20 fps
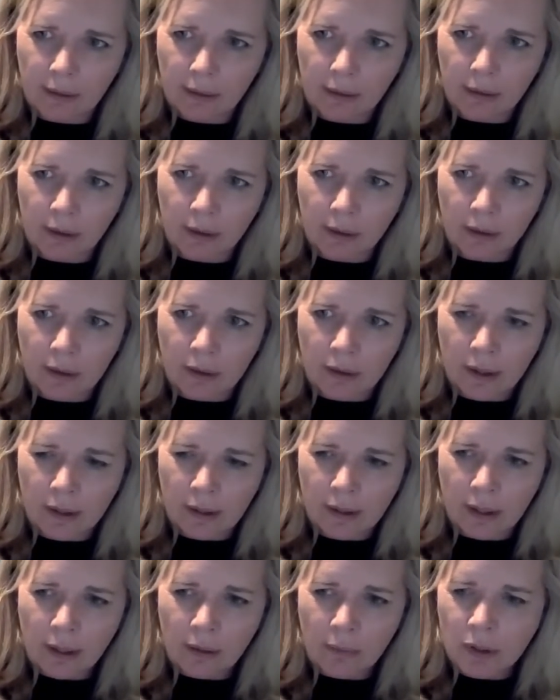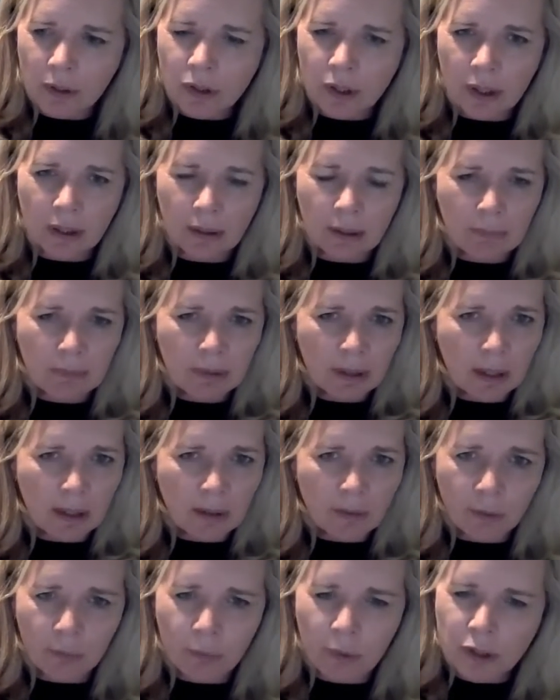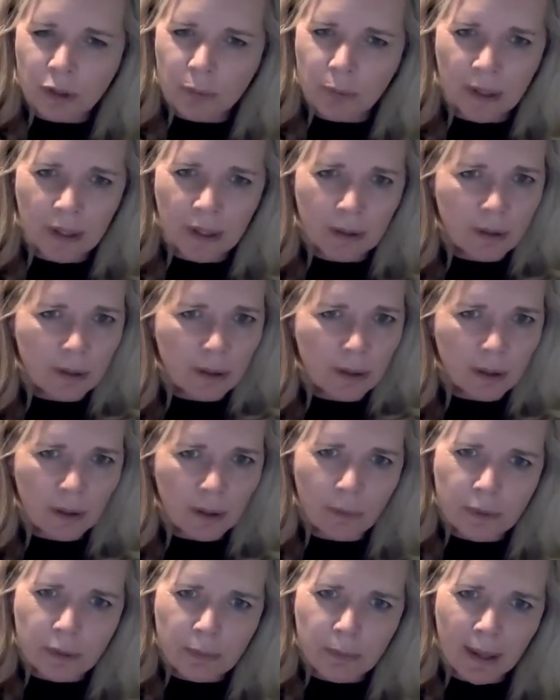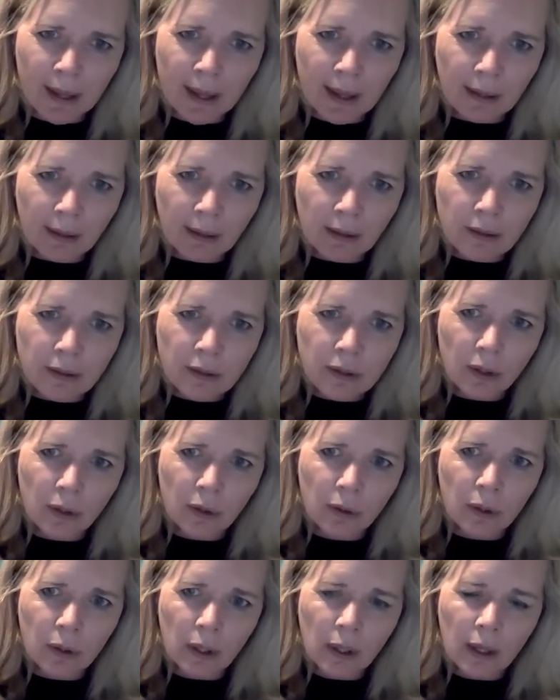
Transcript: You know, I think what you give and what you put out there comes back. So